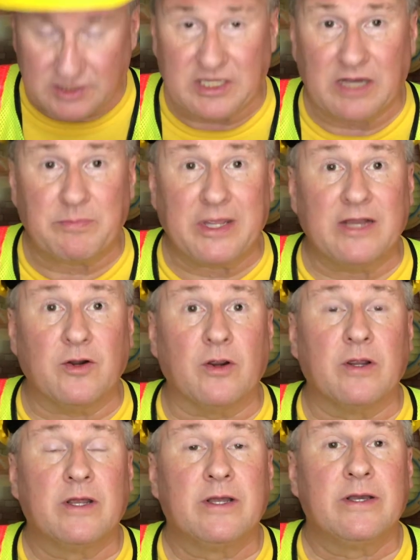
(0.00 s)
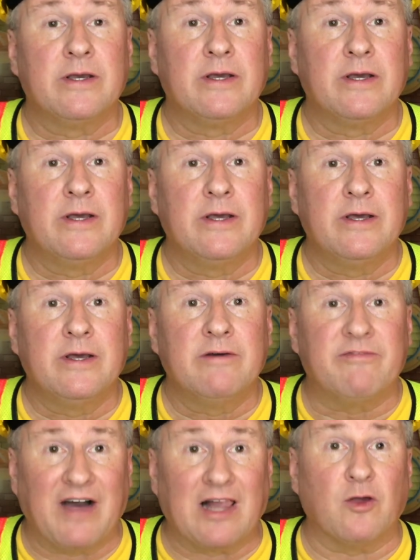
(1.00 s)
said, Peter,
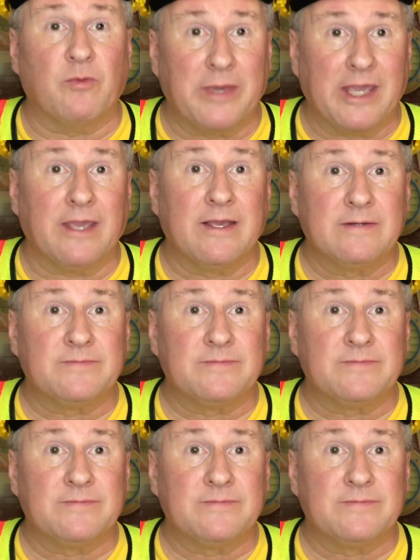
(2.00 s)
follow me.